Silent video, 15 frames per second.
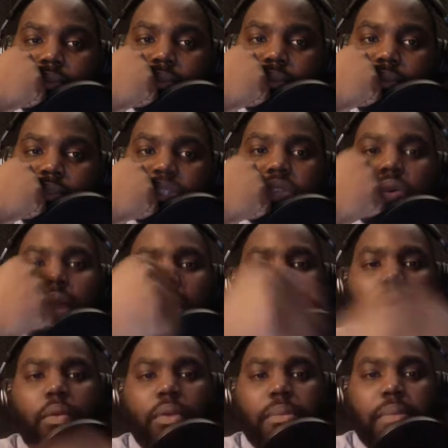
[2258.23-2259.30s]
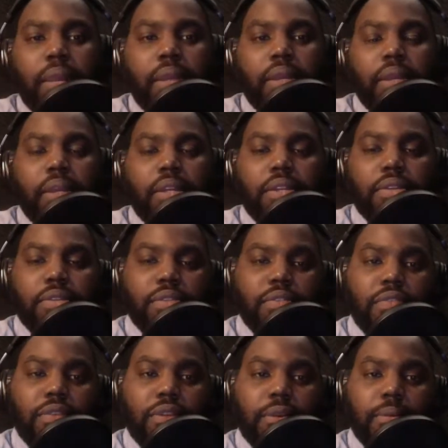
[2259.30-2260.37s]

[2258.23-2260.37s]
So how are we making it conducive for them?